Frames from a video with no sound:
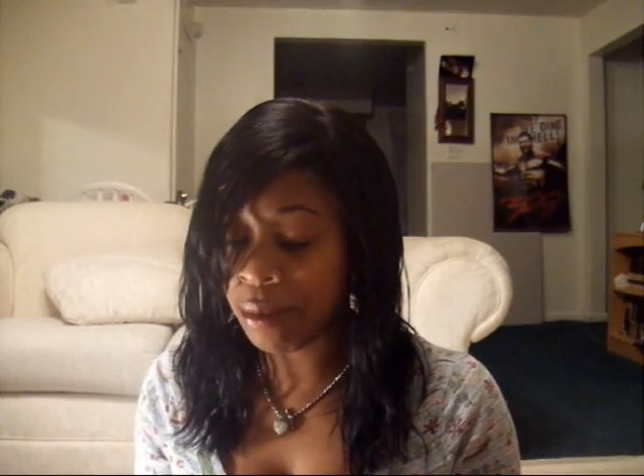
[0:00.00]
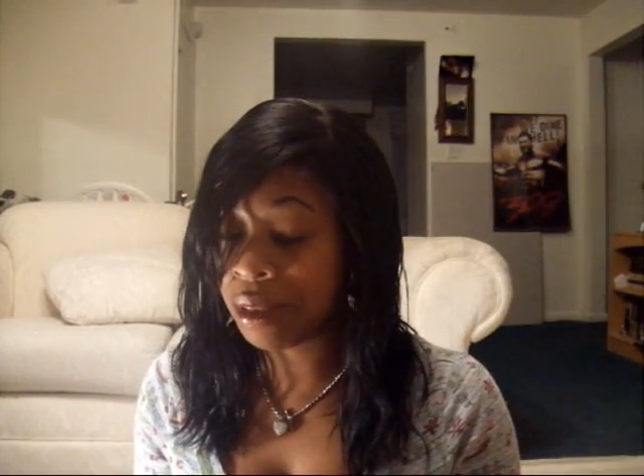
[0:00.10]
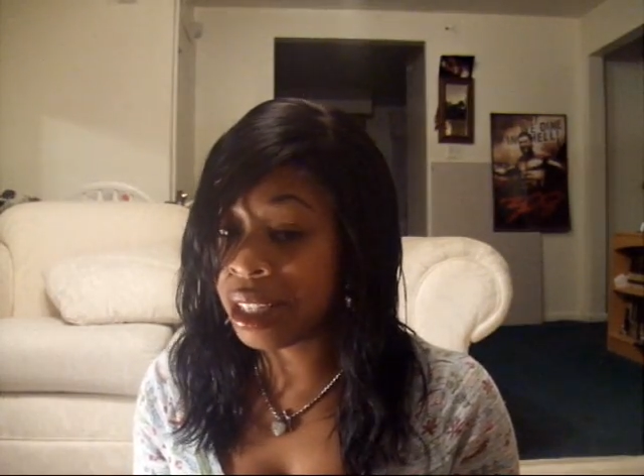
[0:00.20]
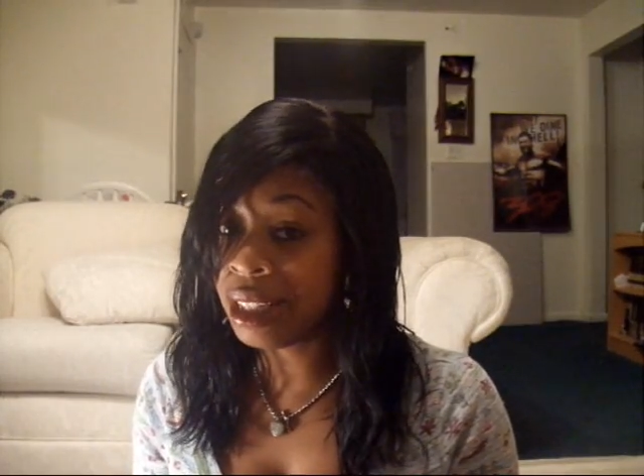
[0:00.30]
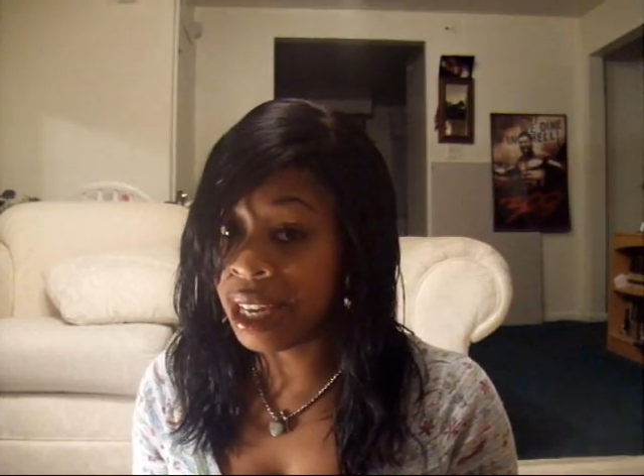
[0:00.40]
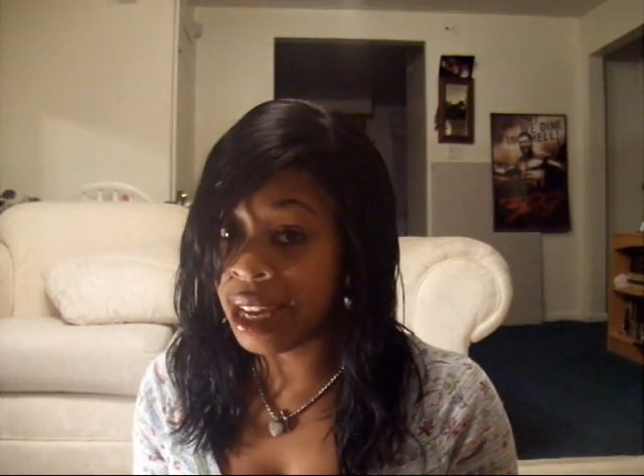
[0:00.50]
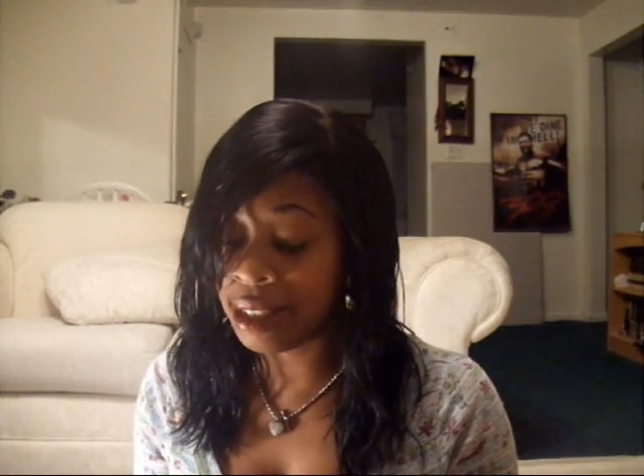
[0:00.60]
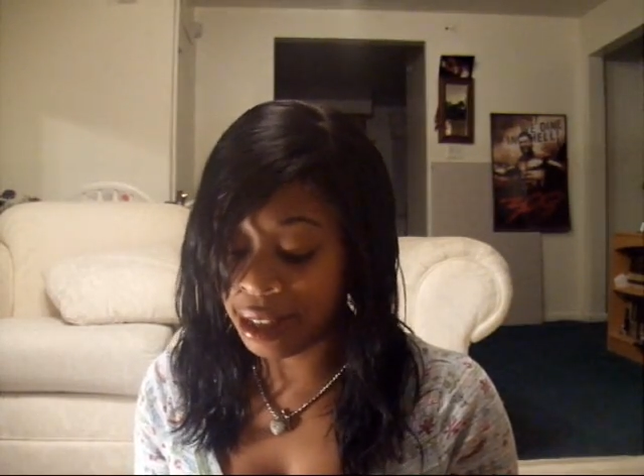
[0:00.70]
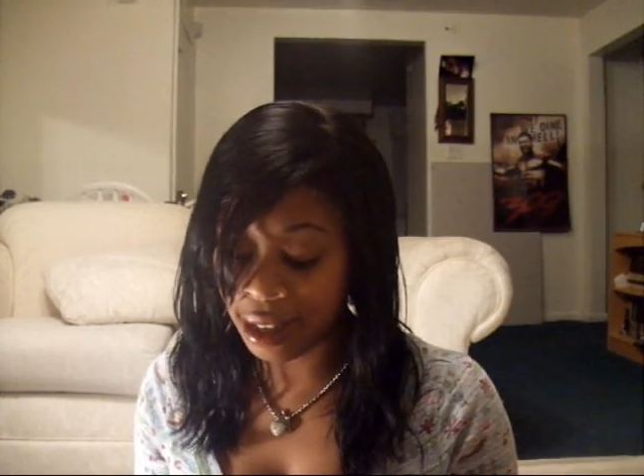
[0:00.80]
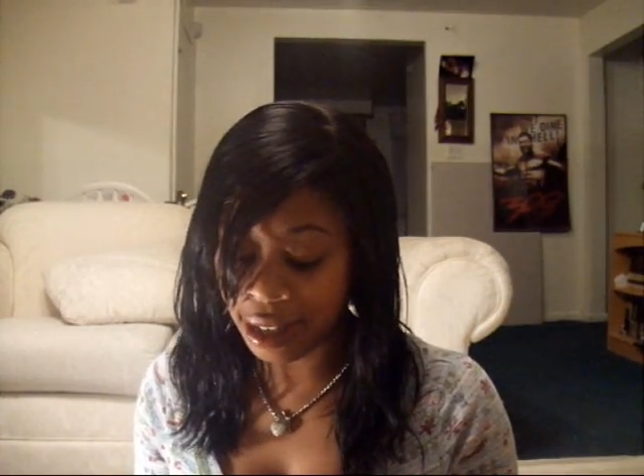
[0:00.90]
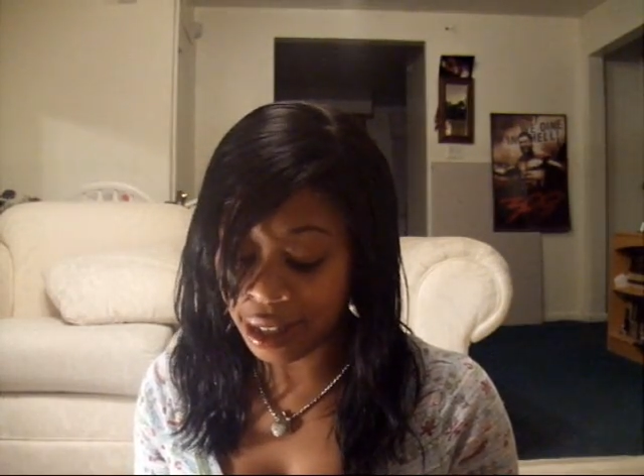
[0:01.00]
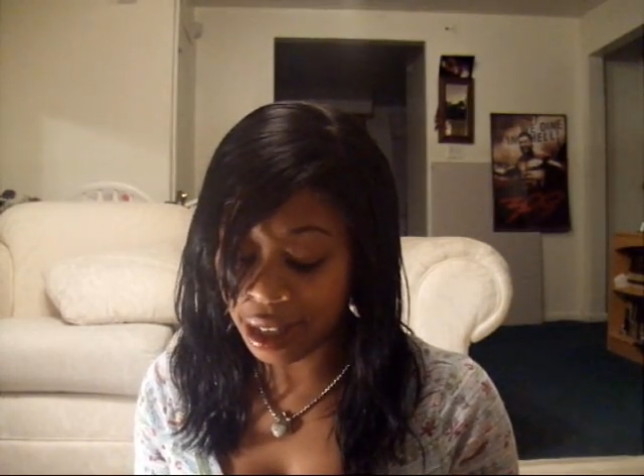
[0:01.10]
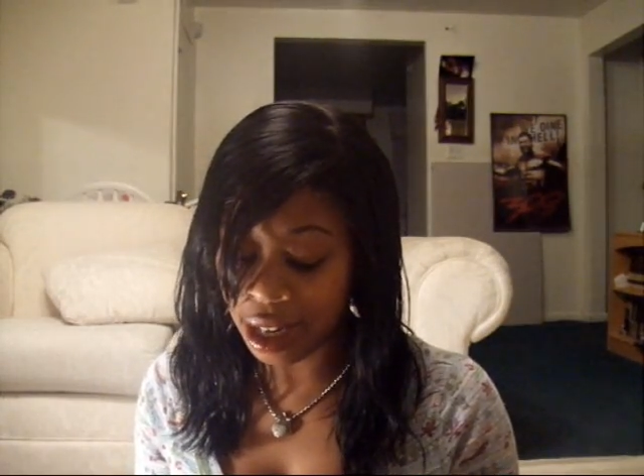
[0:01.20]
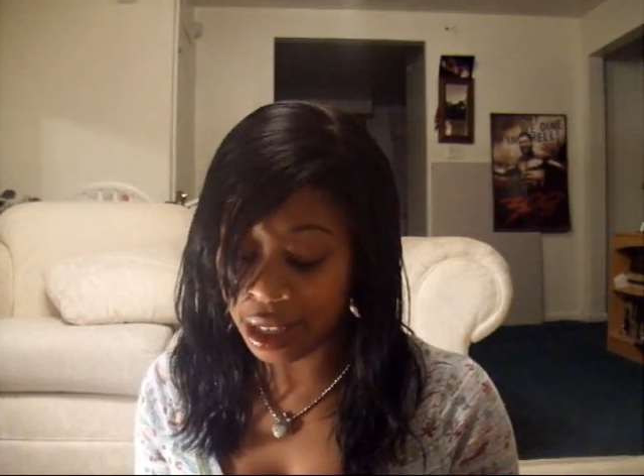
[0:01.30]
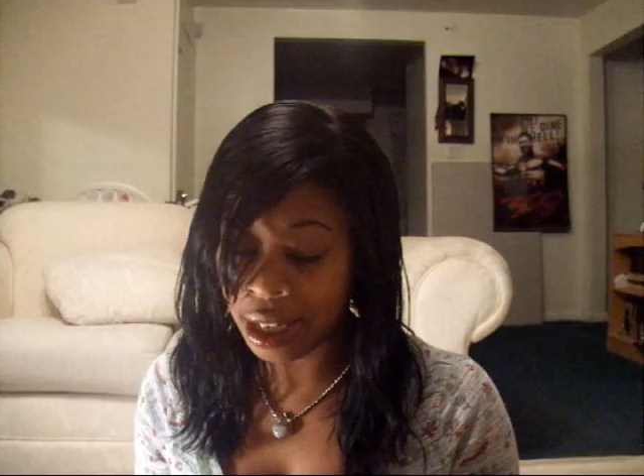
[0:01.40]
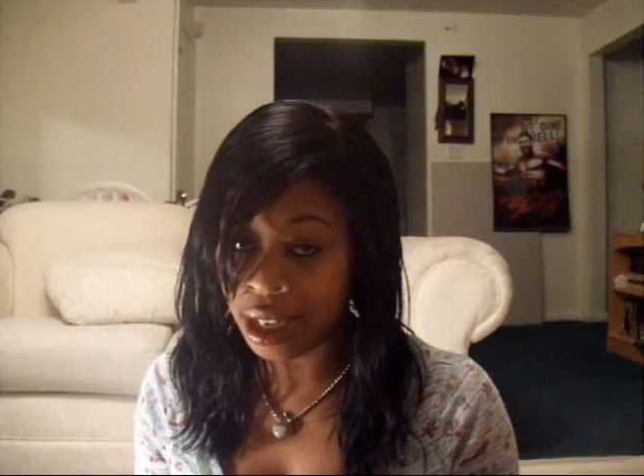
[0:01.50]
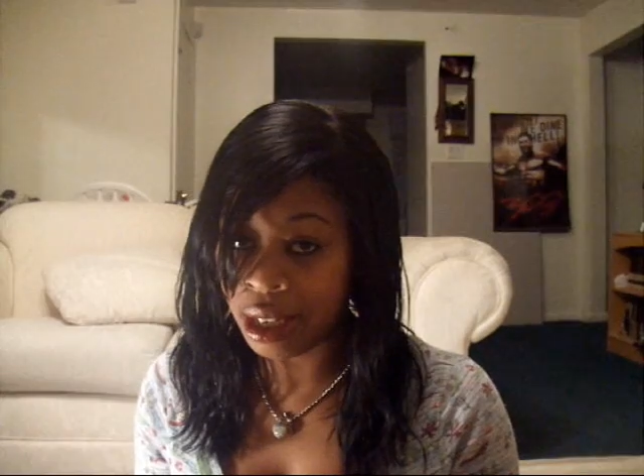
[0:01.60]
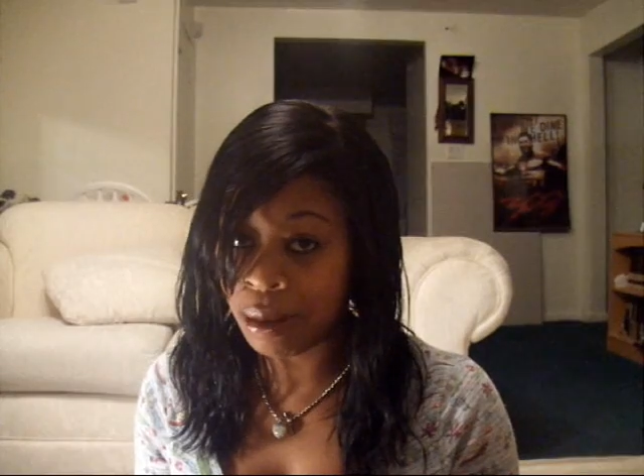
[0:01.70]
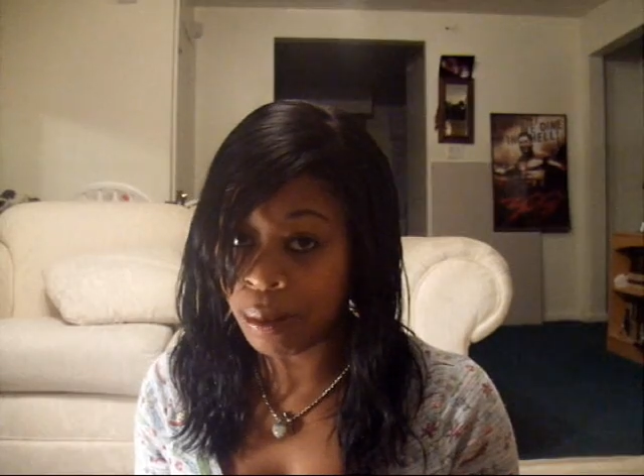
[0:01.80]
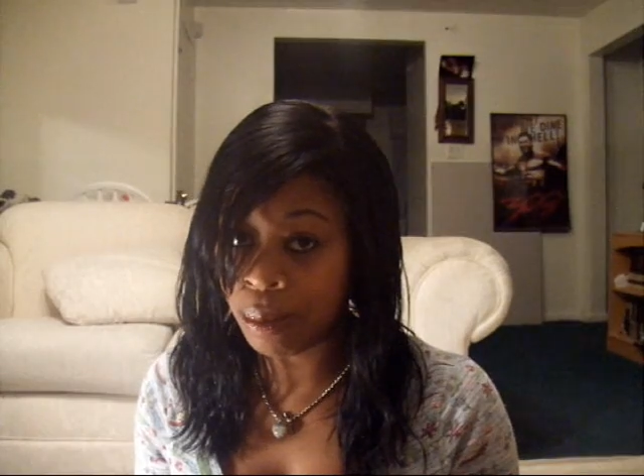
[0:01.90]
and I'm really lazy because I
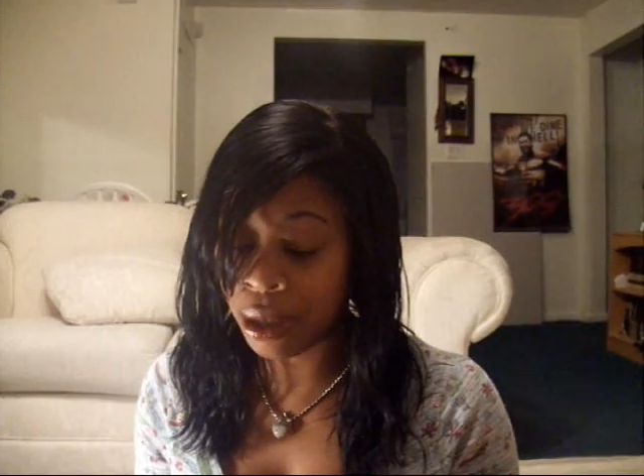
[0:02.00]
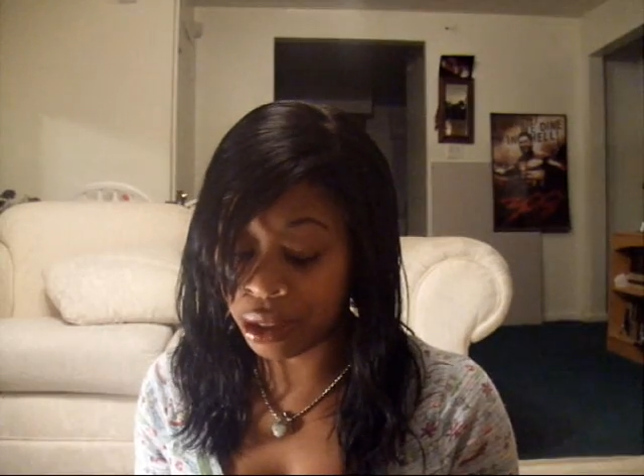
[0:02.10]
did